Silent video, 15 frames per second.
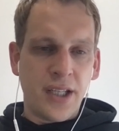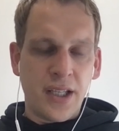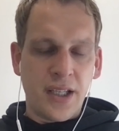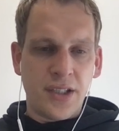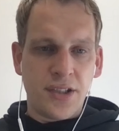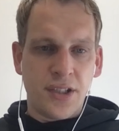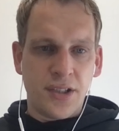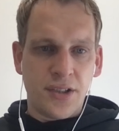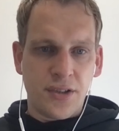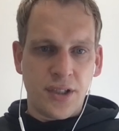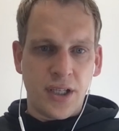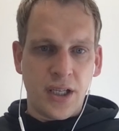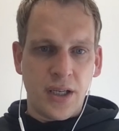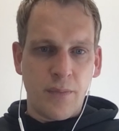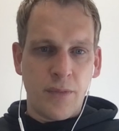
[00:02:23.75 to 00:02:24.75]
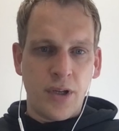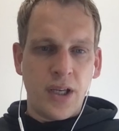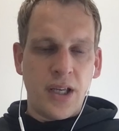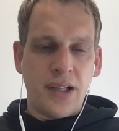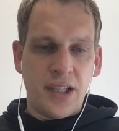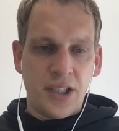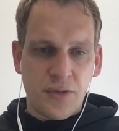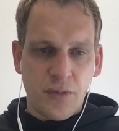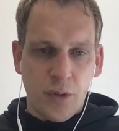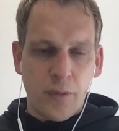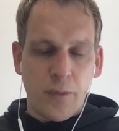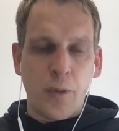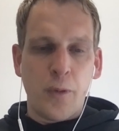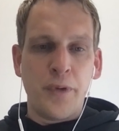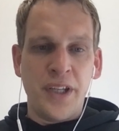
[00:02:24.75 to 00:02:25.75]
Uh, is is um, at least what,
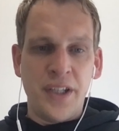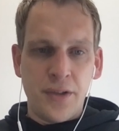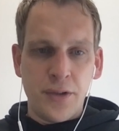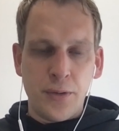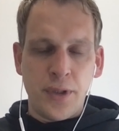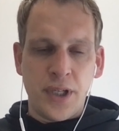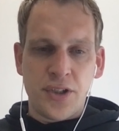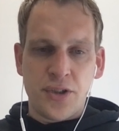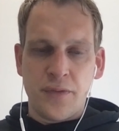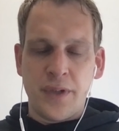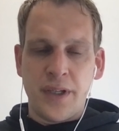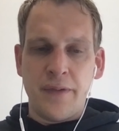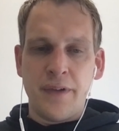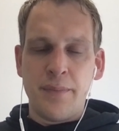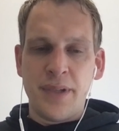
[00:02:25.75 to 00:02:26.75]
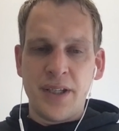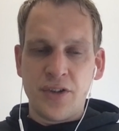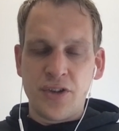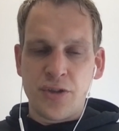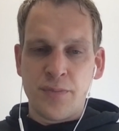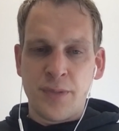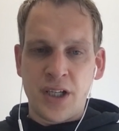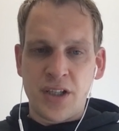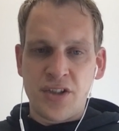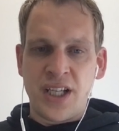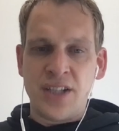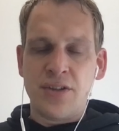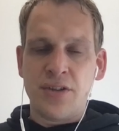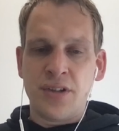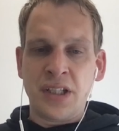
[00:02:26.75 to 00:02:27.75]
what we do is we we build smart
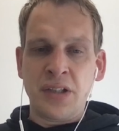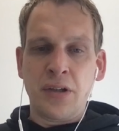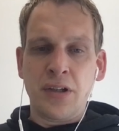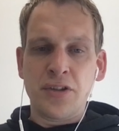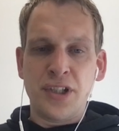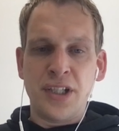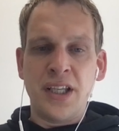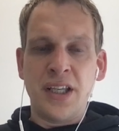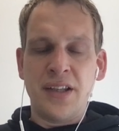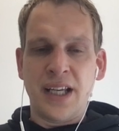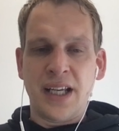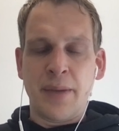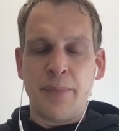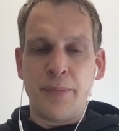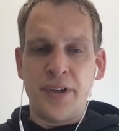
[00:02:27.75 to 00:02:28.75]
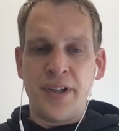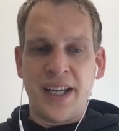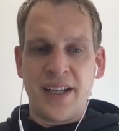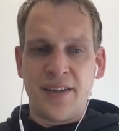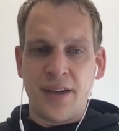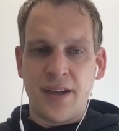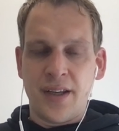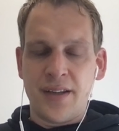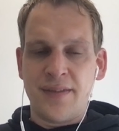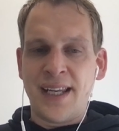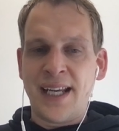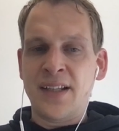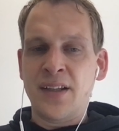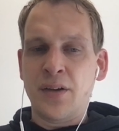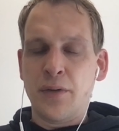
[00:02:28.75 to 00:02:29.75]
sensor technology that can predict uh,
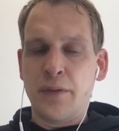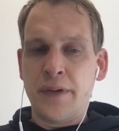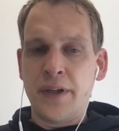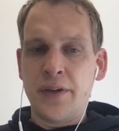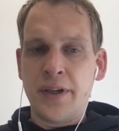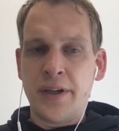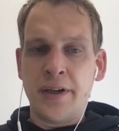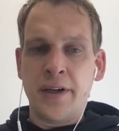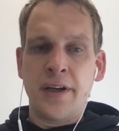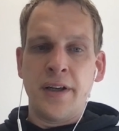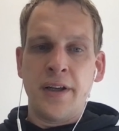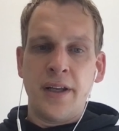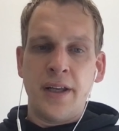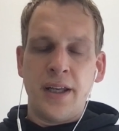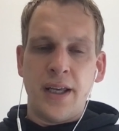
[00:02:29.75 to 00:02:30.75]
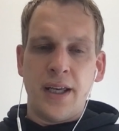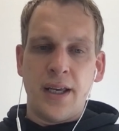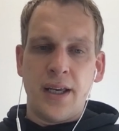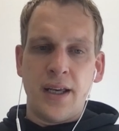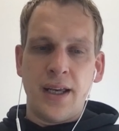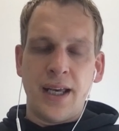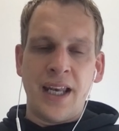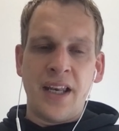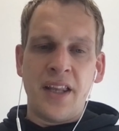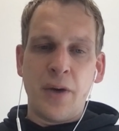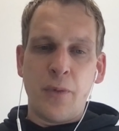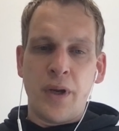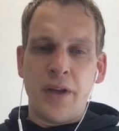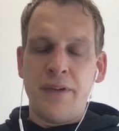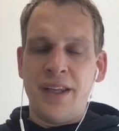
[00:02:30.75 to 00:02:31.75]
technical failure. Uh, and in
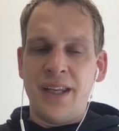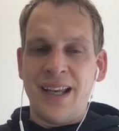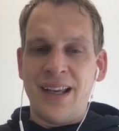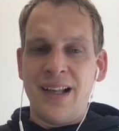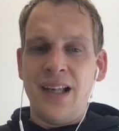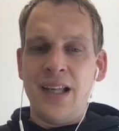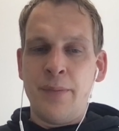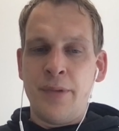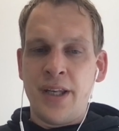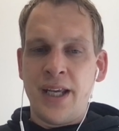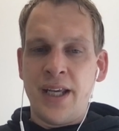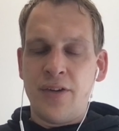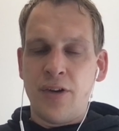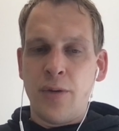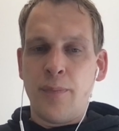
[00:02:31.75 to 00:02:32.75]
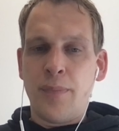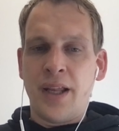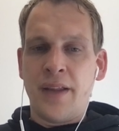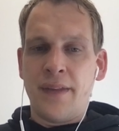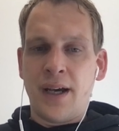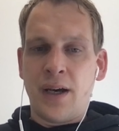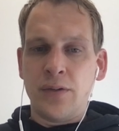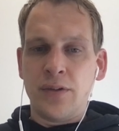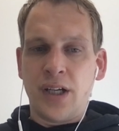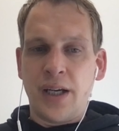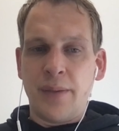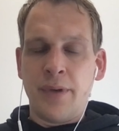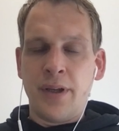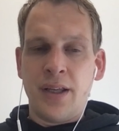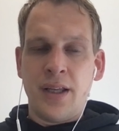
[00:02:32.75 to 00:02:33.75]
that way, we eliminate unplanned
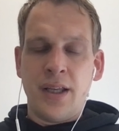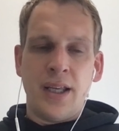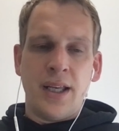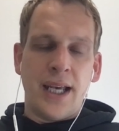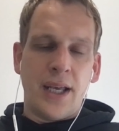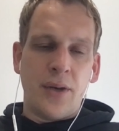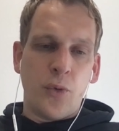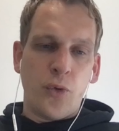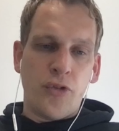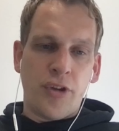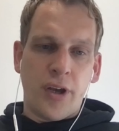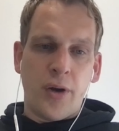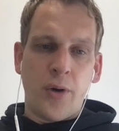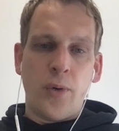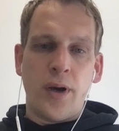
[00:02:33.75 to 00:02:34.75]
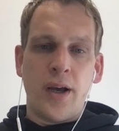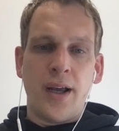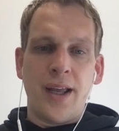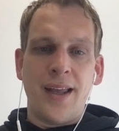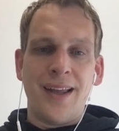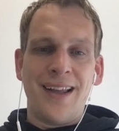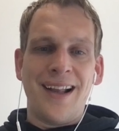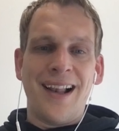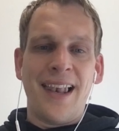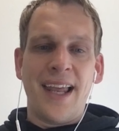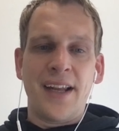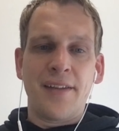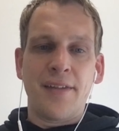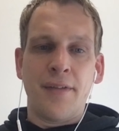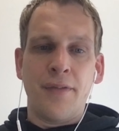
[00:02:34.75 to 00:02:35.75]
downtime and also uh,
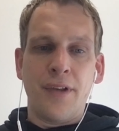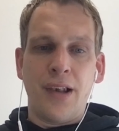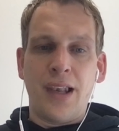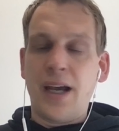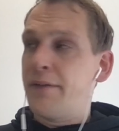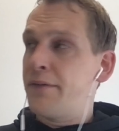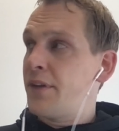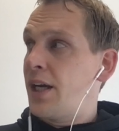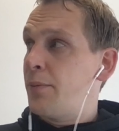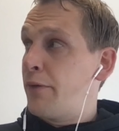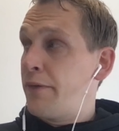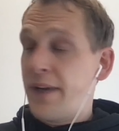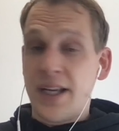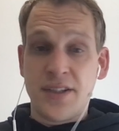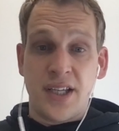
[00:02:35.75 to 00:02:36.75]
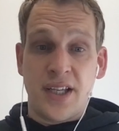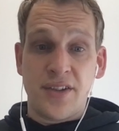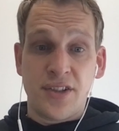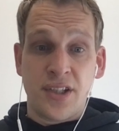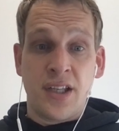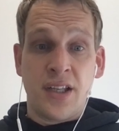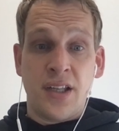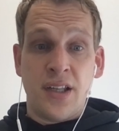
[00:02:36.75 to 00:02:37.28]
lengthen the lifetime of assets.